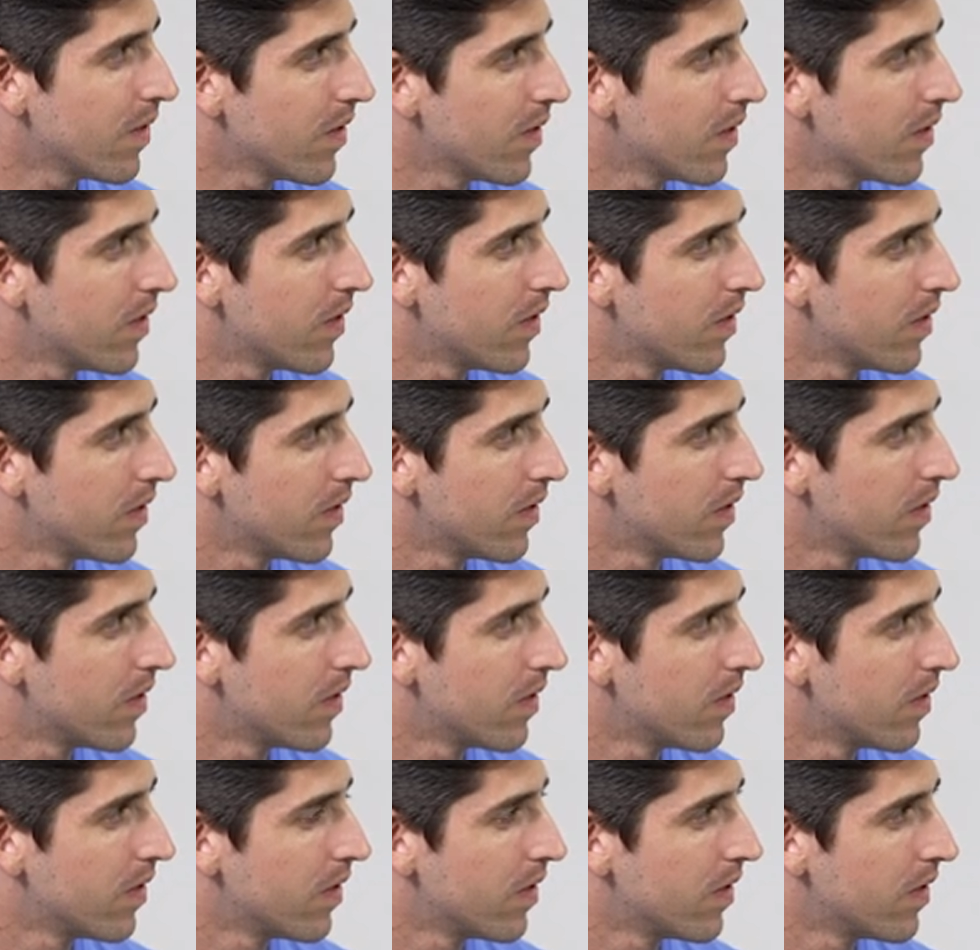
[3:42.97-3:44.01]

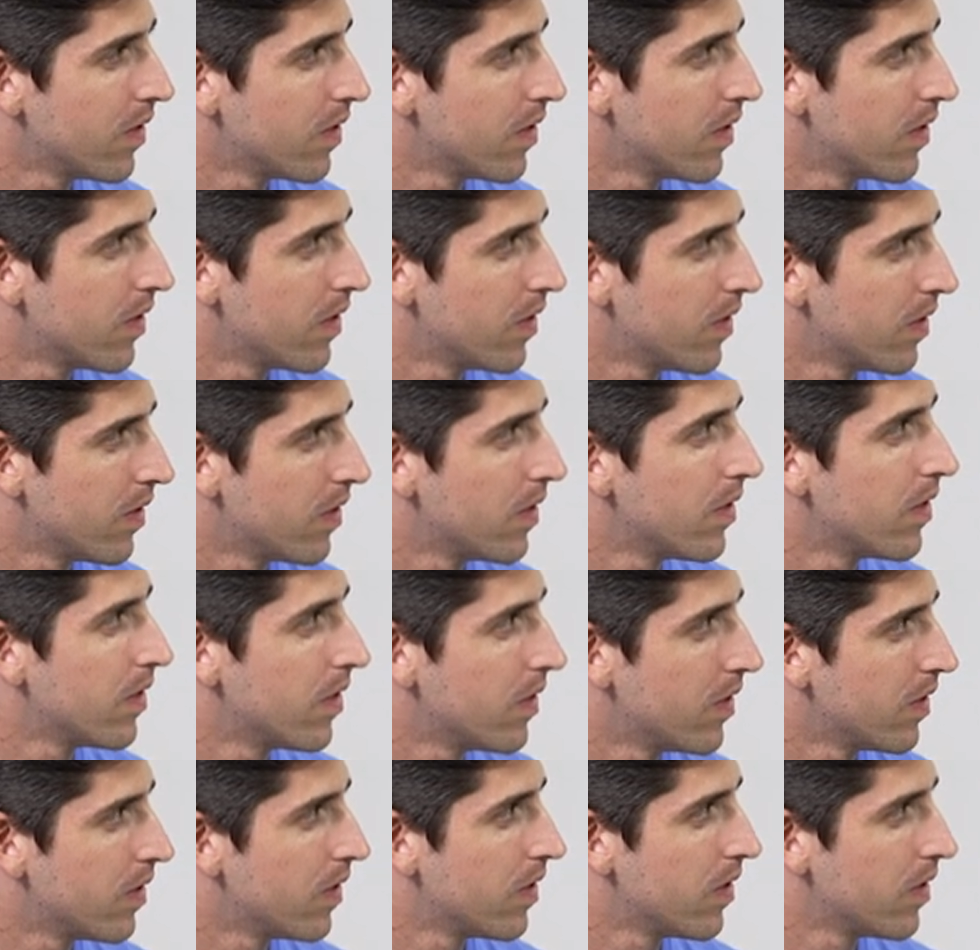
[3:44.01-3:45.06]

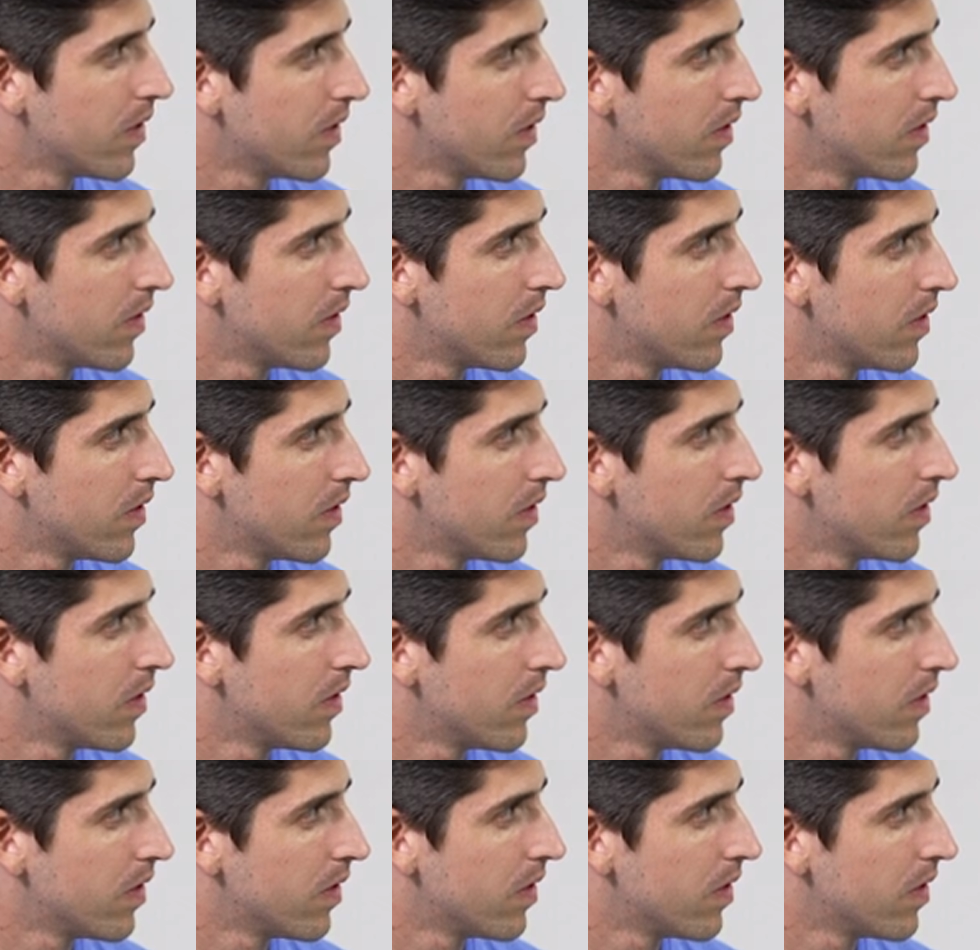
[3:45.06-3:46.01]
[no speech]